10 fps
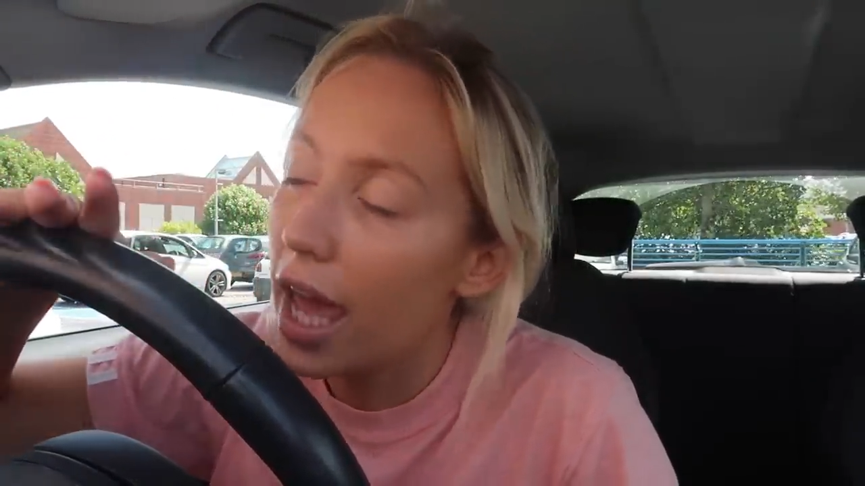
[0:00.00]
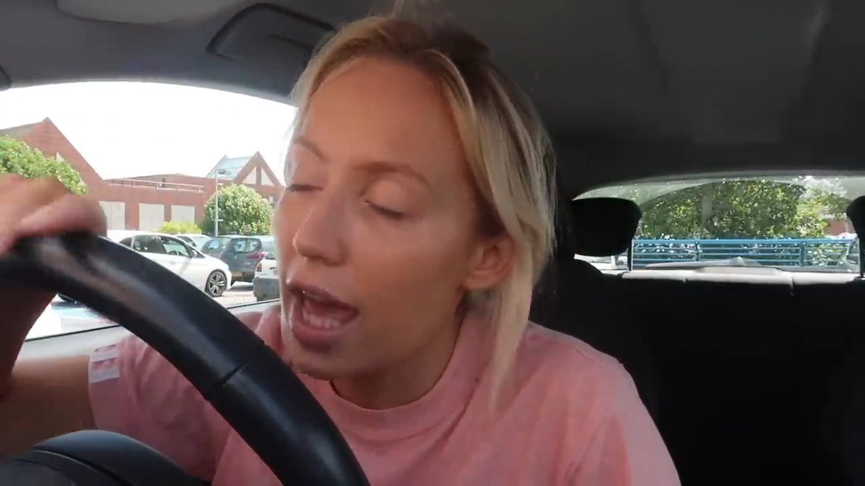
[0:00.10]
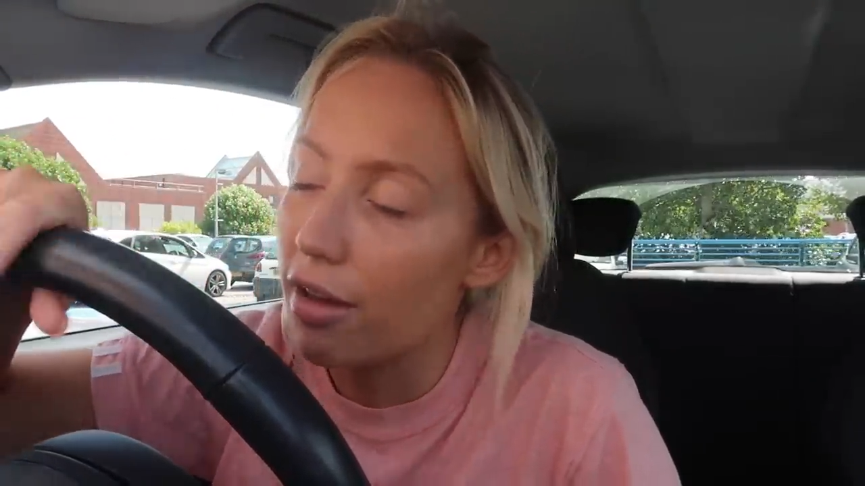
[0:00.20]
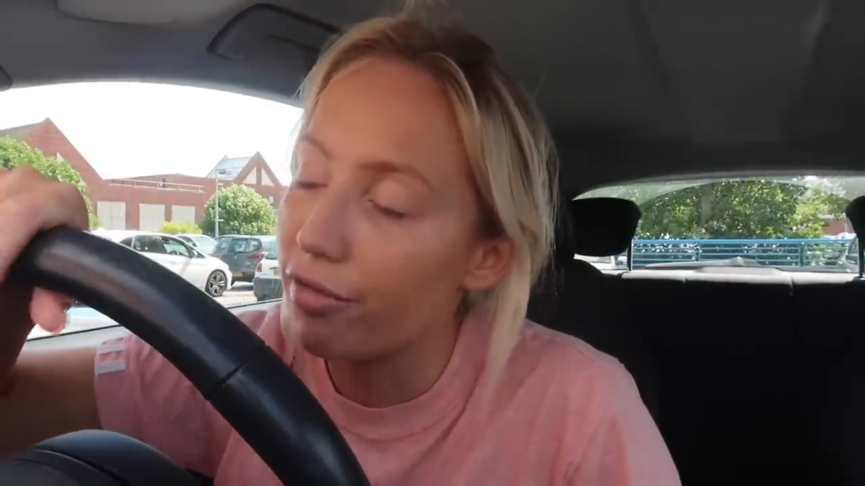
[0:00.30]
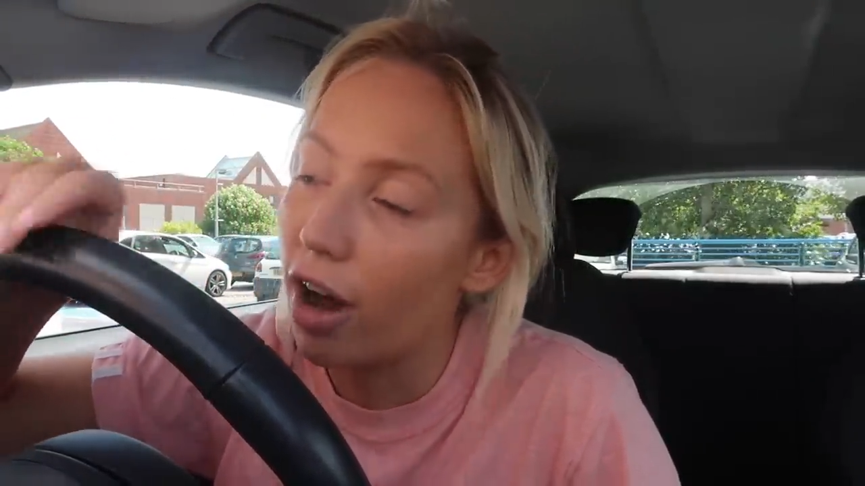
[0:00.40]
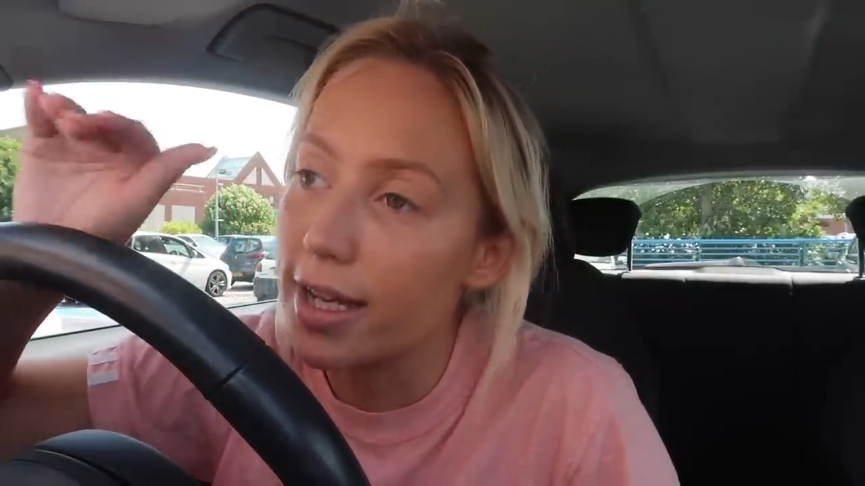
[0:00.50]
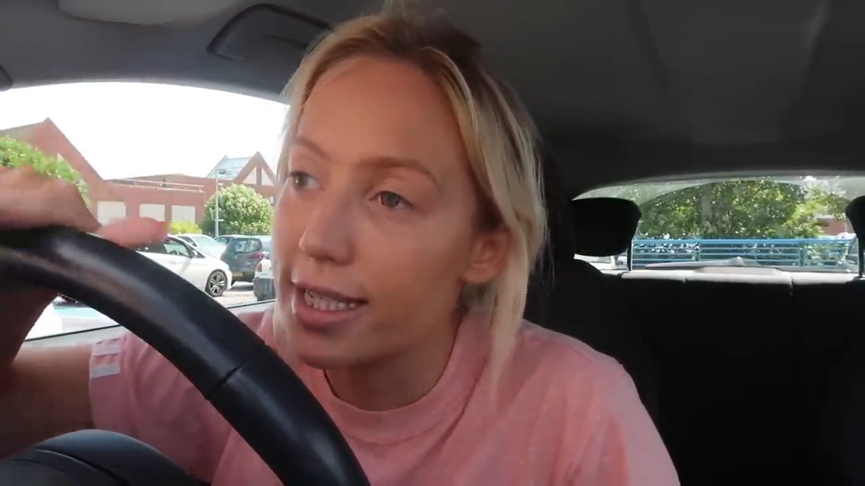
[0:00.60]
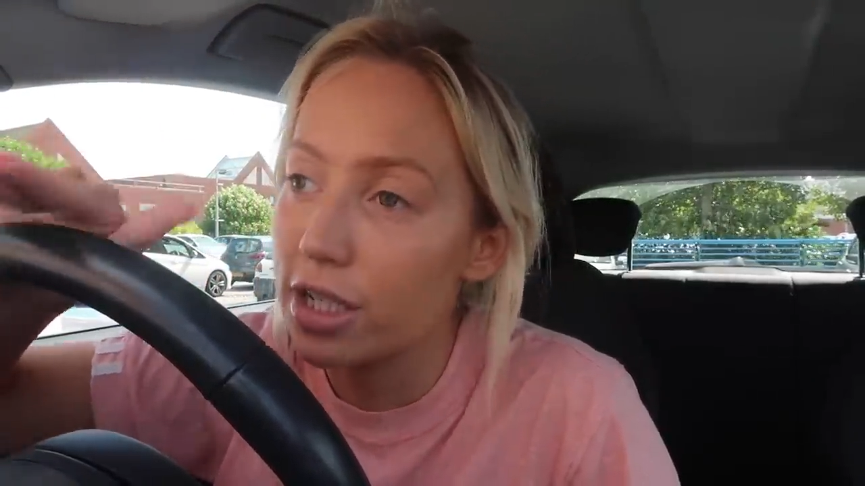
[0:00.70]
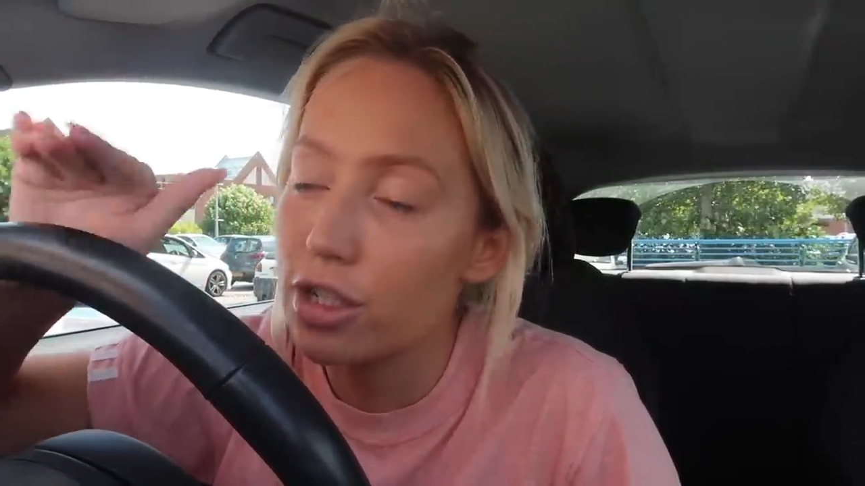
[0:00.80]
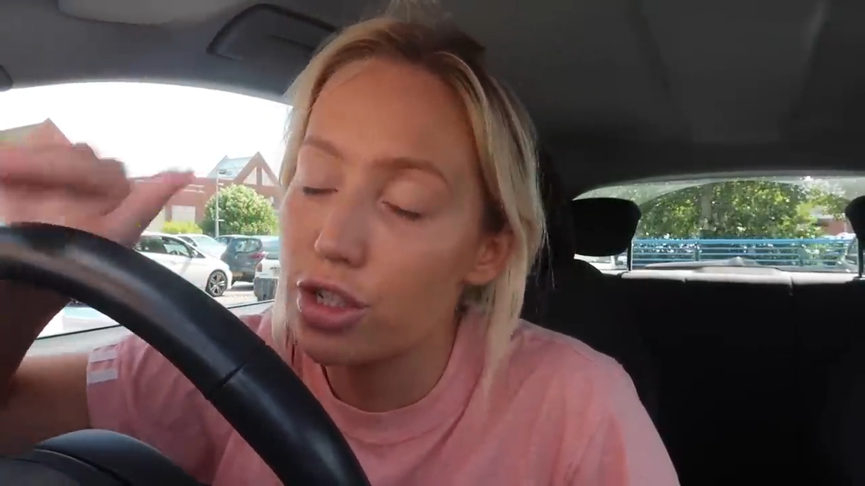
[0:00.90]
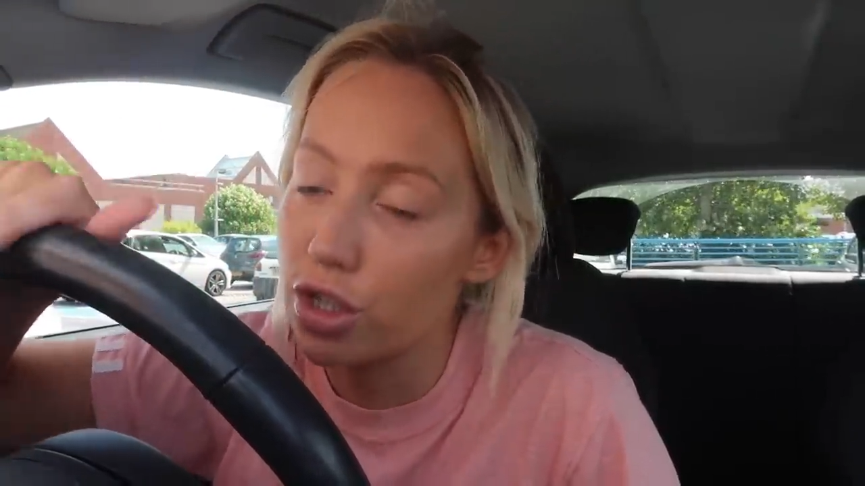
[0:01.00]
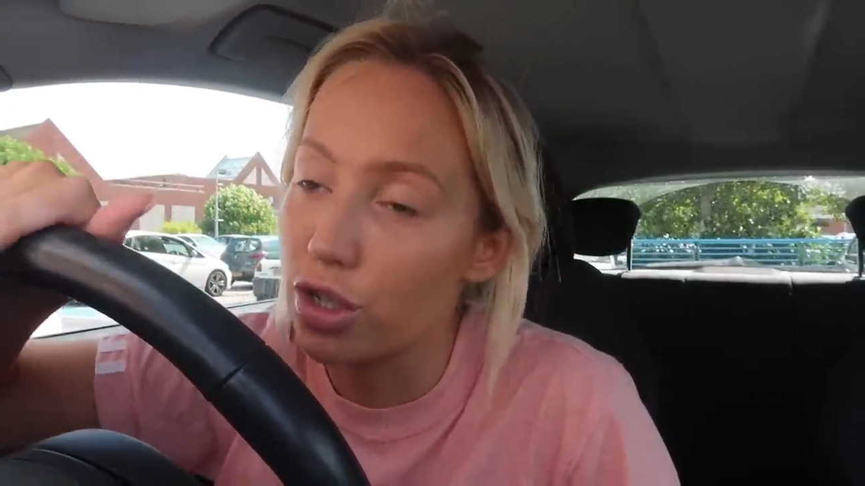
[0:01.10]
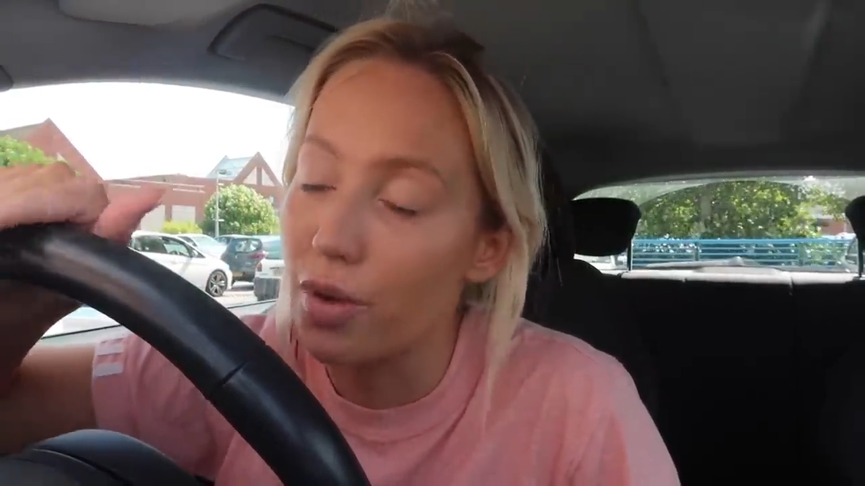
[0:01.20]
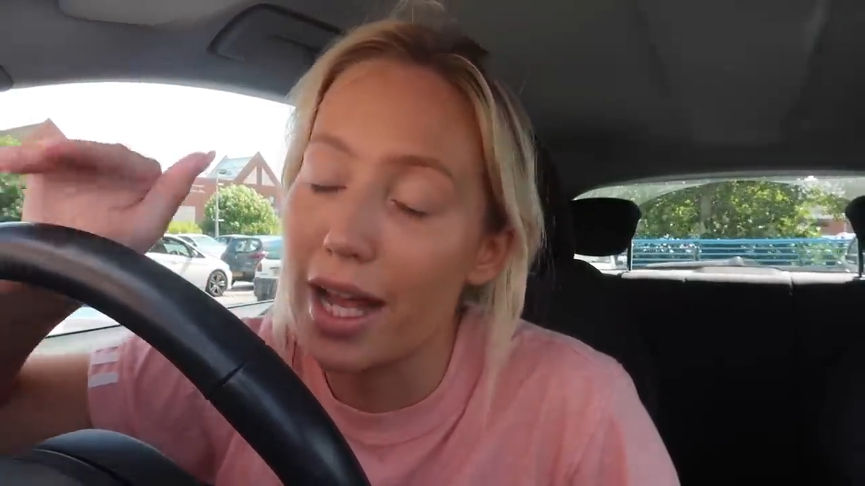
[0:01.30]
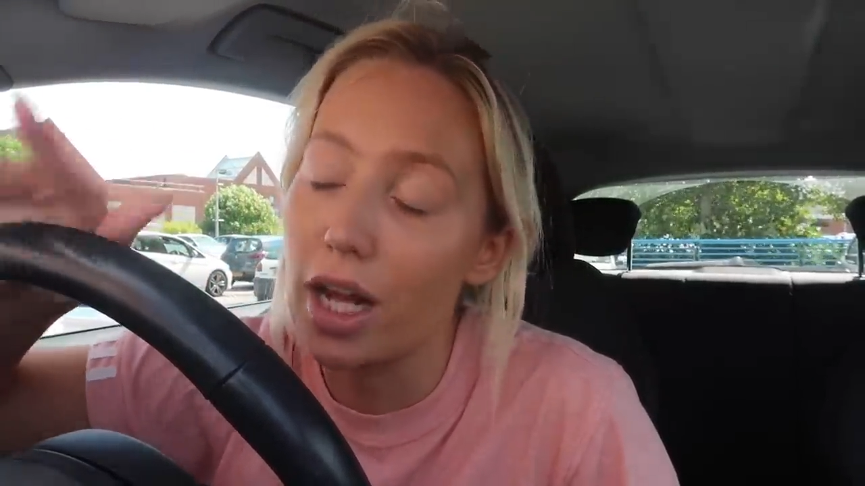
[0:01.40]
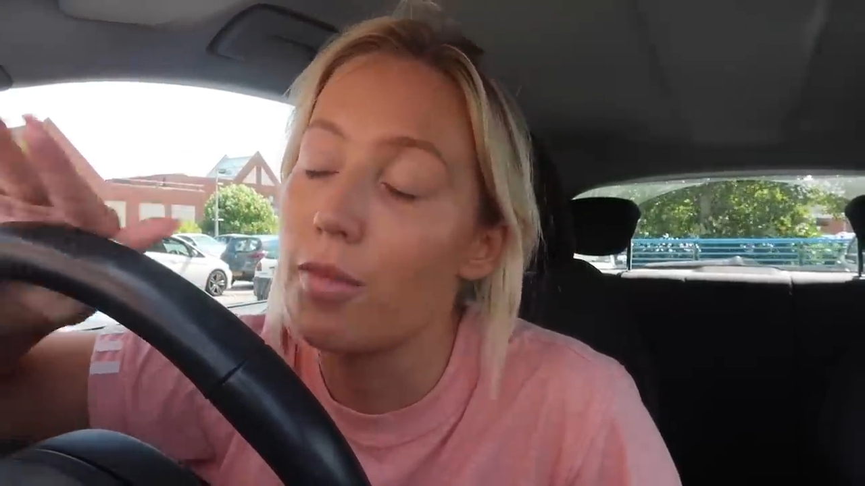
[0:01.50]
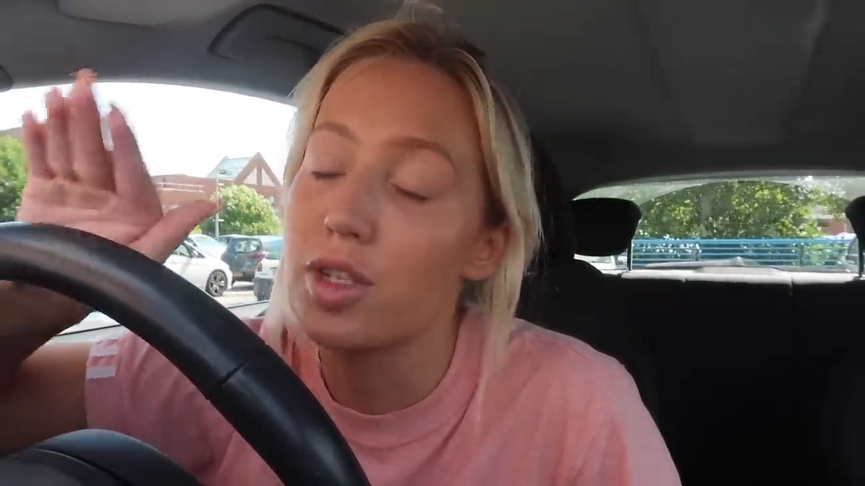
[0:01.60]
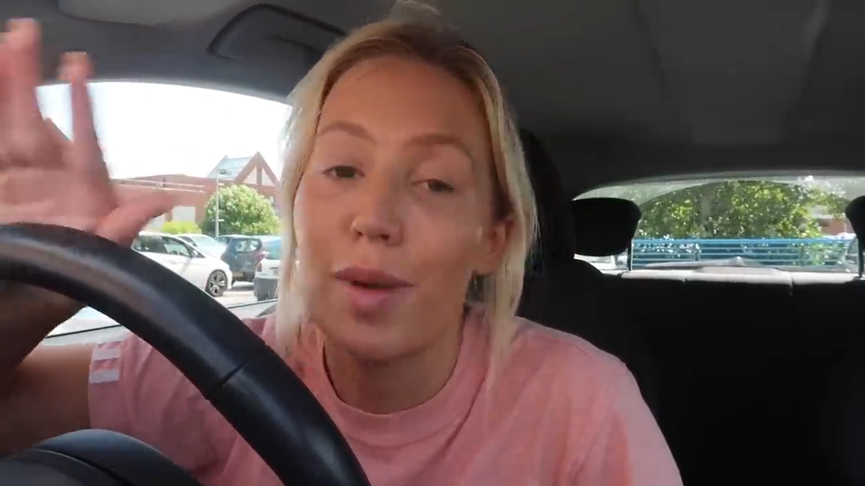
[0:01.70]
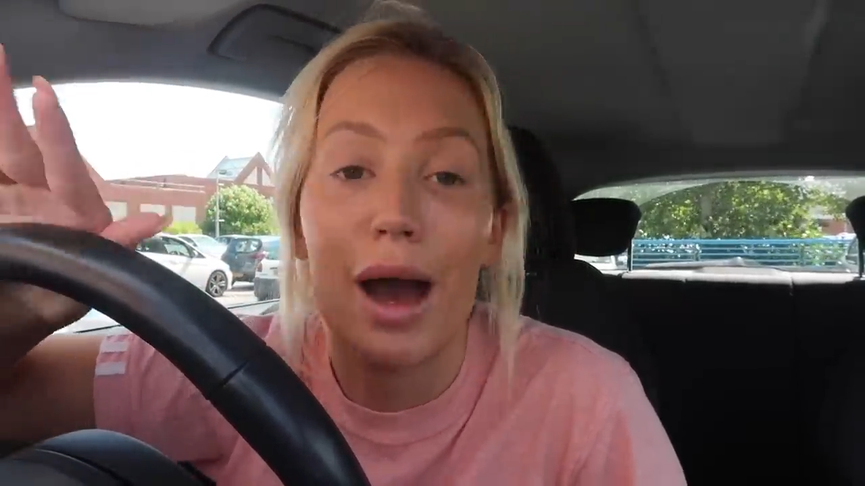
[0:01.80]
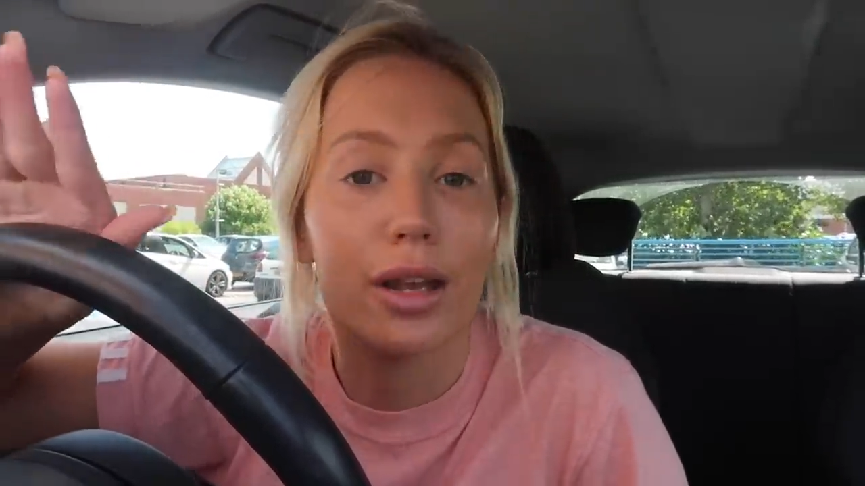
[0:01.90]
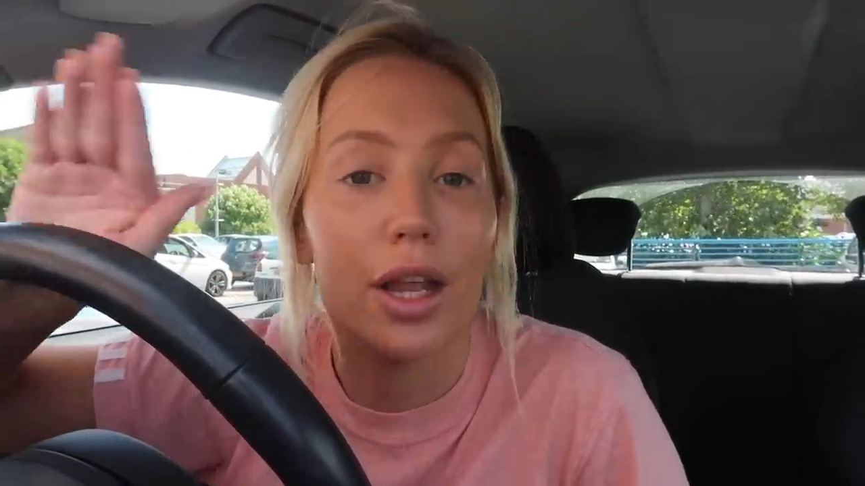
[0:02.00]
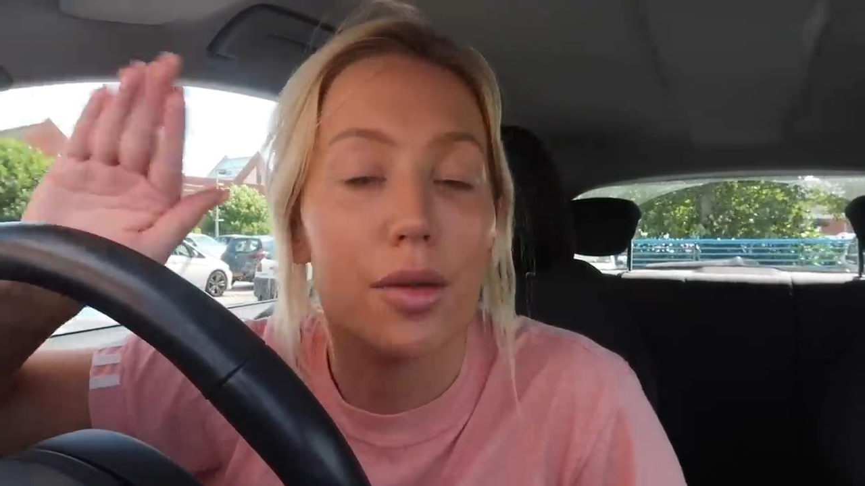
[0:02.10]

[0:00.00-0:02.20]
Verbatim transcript: if I didn't do a come to Poundland